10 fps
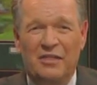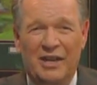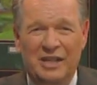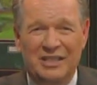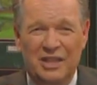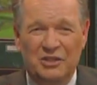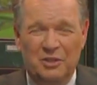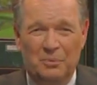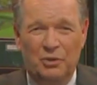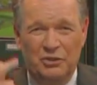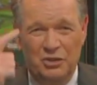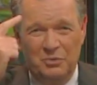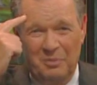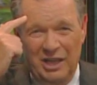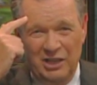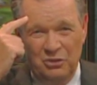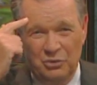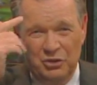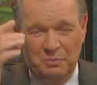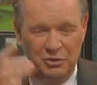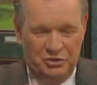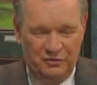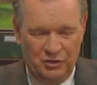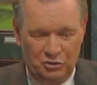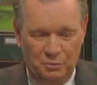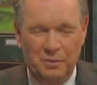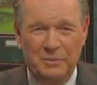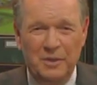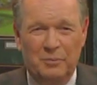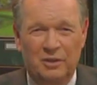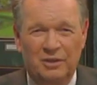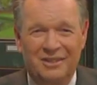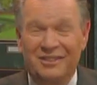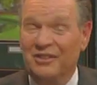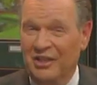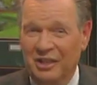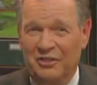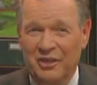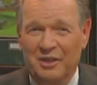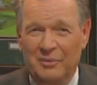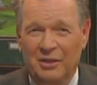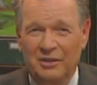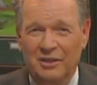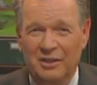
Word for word: that takes the person's mind to a specific group of people that they can think about.